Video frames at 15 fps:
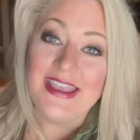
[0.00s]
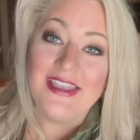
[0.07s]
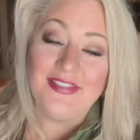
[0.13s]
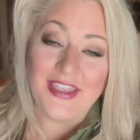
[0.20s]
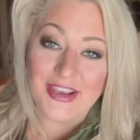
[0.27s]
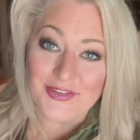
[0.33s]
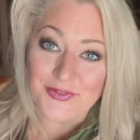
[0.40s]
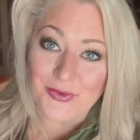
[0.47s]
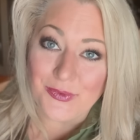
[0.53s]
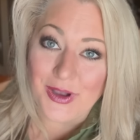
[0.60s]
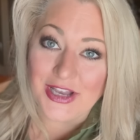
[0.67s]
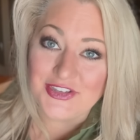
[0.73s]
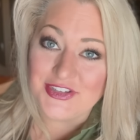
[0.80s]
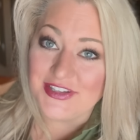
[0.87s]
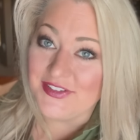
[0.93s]
Thanks for
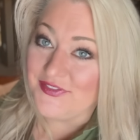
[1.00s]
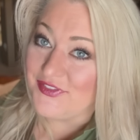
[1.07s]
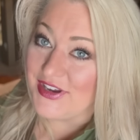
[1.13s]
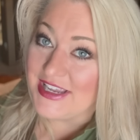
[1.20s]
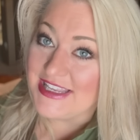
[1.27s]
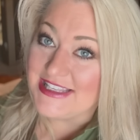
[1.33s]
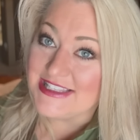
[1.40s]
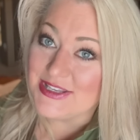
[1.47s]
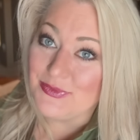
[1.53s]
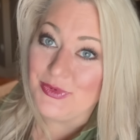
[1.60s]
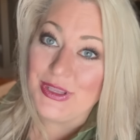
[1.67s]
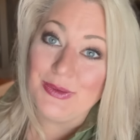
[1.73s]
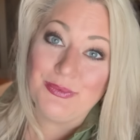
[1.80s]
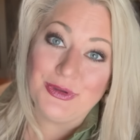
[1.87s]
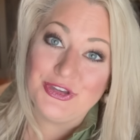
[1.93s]
watching, friends.
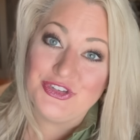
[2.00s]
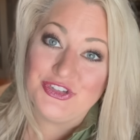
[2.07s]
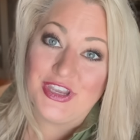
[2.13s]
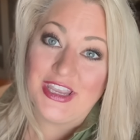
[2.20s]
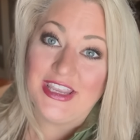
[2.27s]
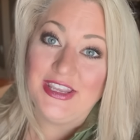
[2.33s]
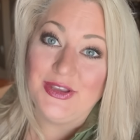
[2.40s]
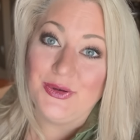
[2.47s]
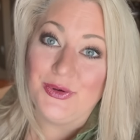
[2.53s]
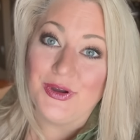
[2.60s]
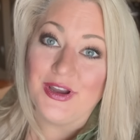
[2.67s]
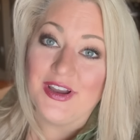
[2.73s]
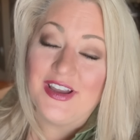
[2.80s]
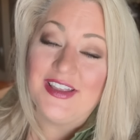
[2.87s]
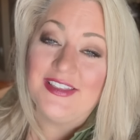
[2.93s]
We appreciate
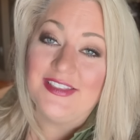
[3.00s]
your